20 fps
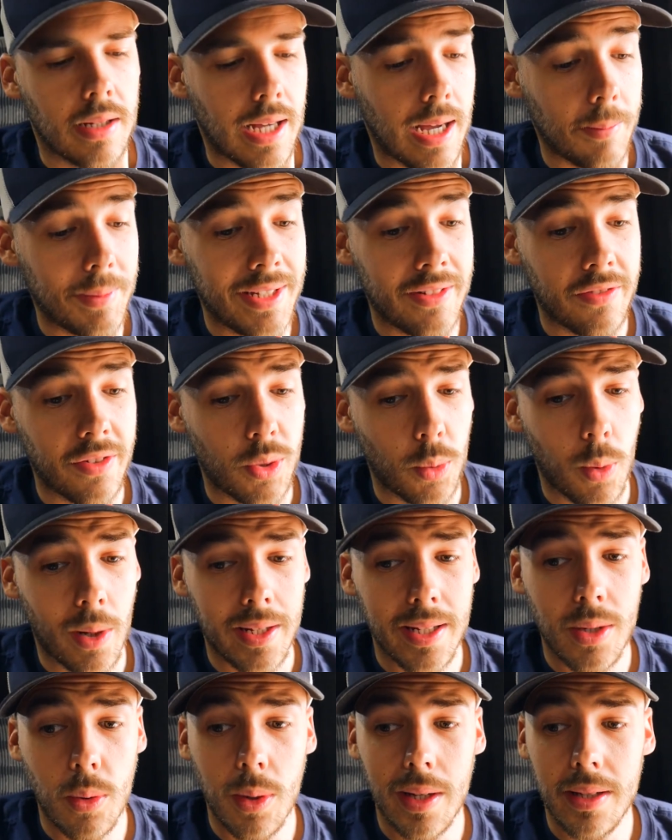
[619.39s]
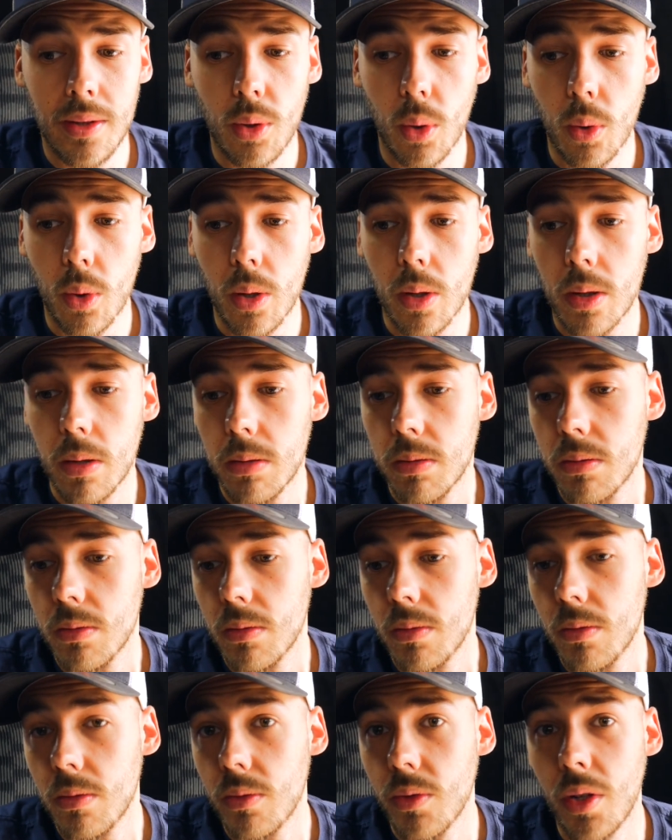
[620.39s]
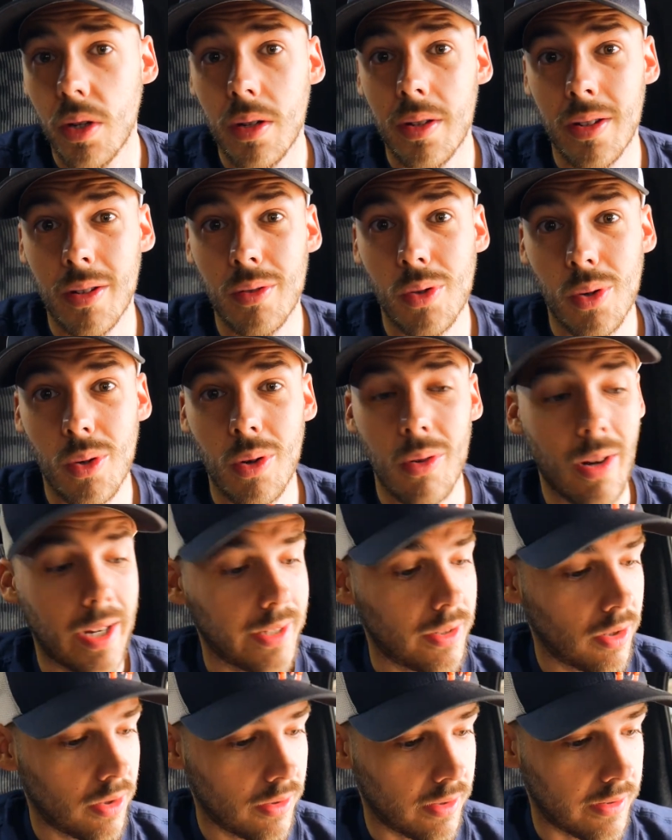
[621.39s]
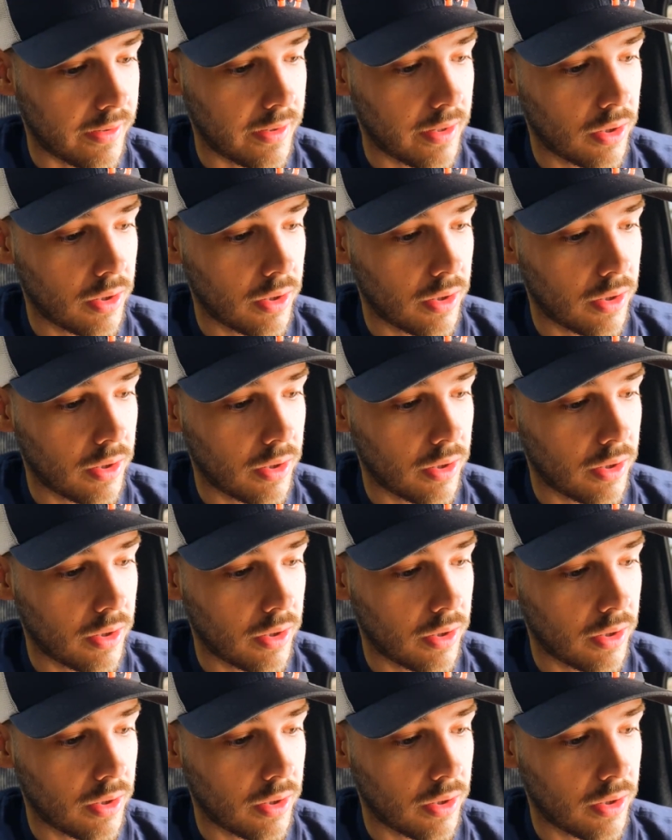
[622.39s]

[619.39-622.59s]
I mean for 20 quid though, they're, they're alright aren't they?